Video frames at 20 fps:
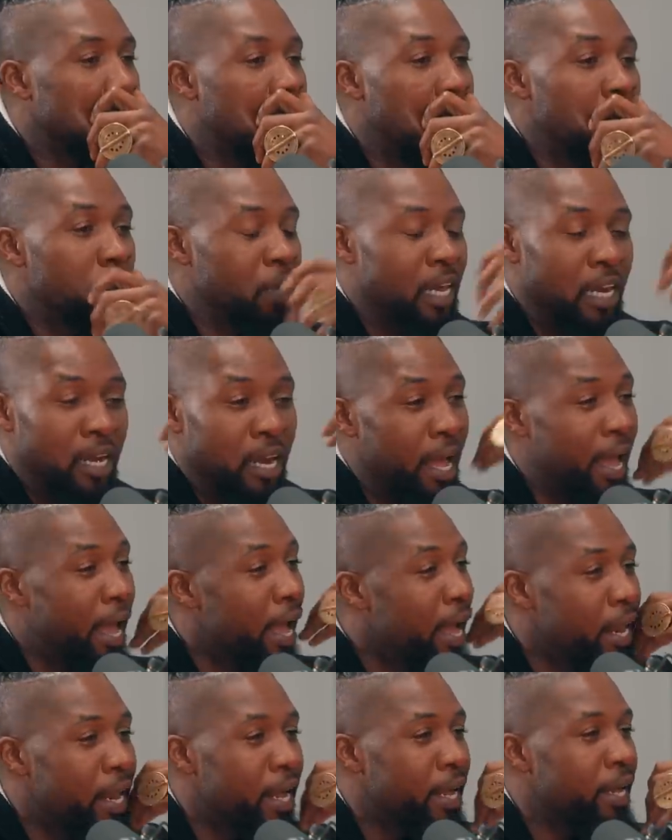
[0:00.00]
I'm getting a
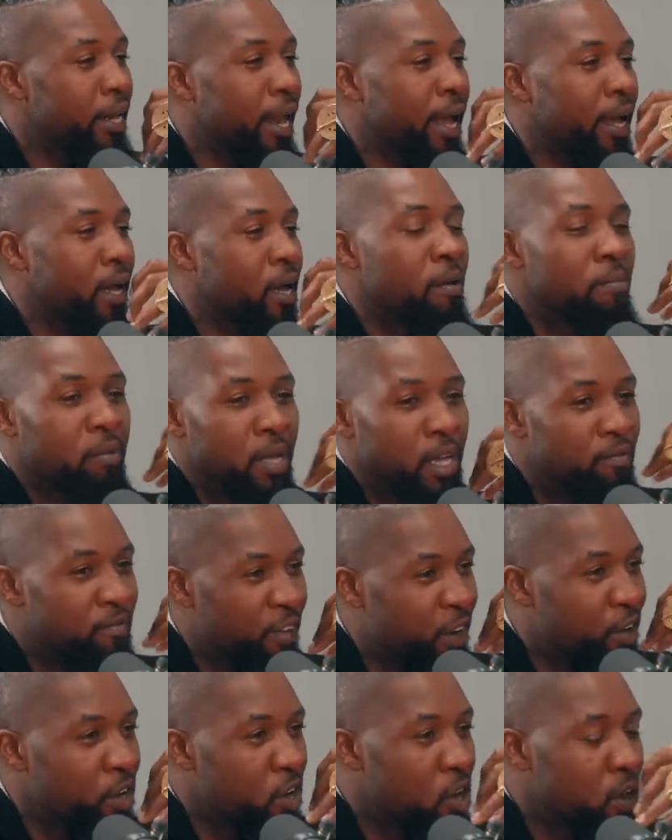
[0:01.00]
headache. Like I'm getting
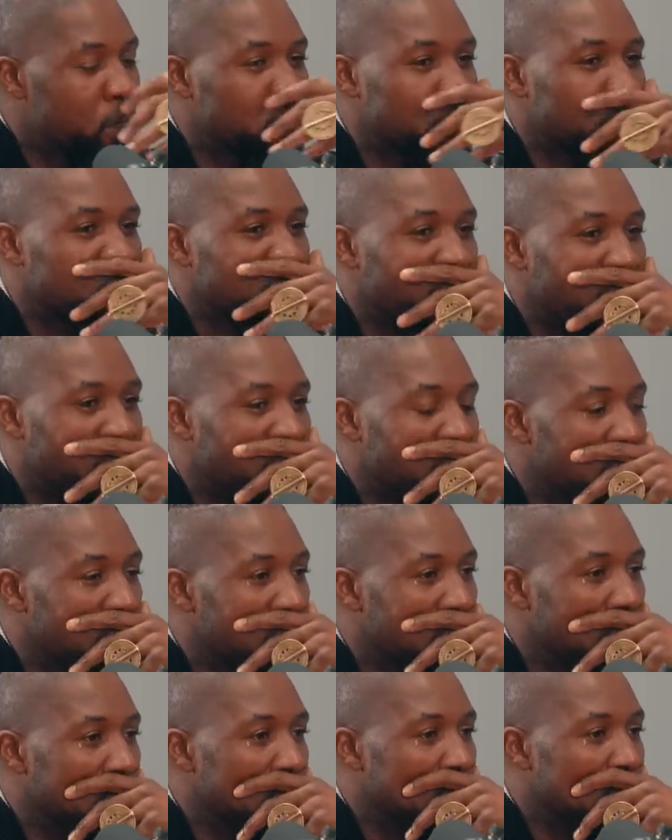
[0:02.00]
very nauseous. Like,
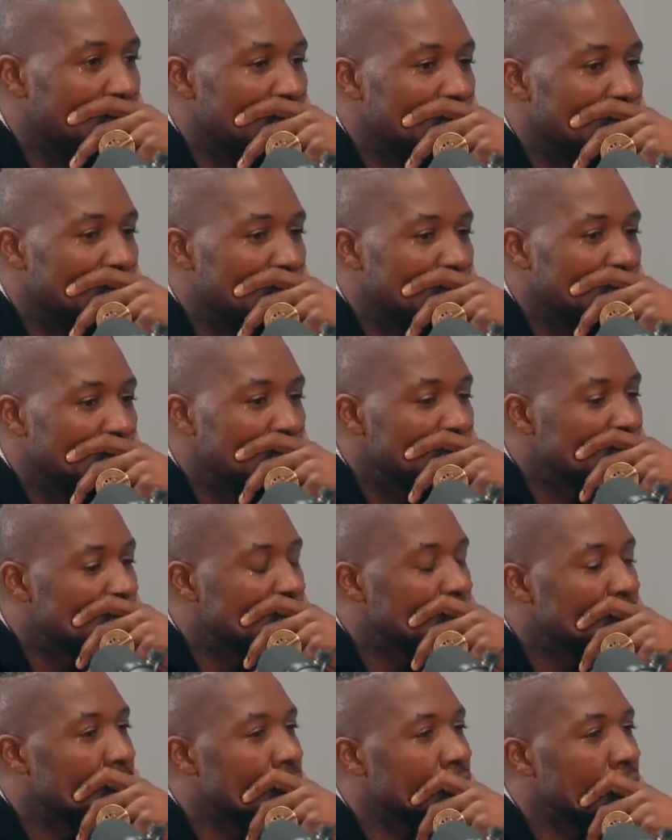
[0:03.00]
what is
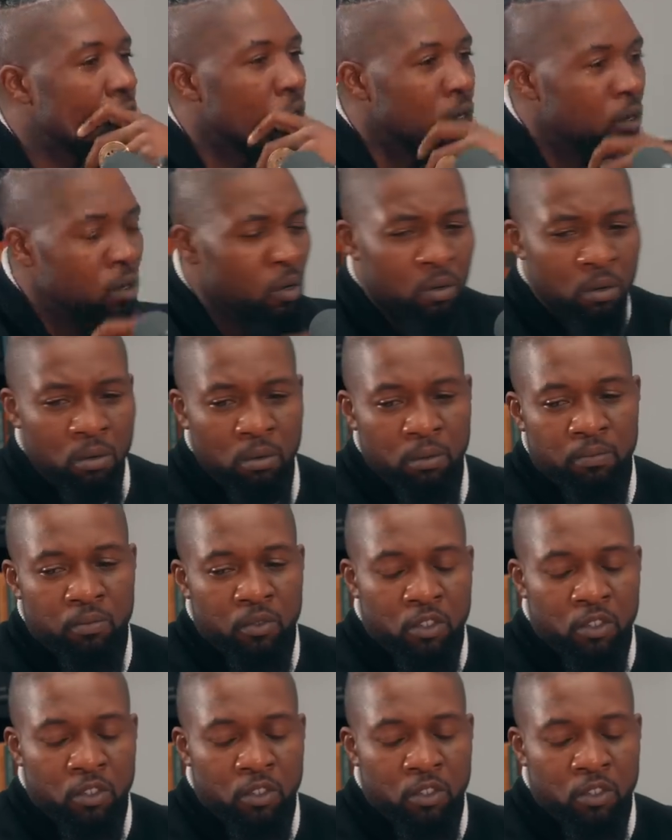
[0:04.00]
going on?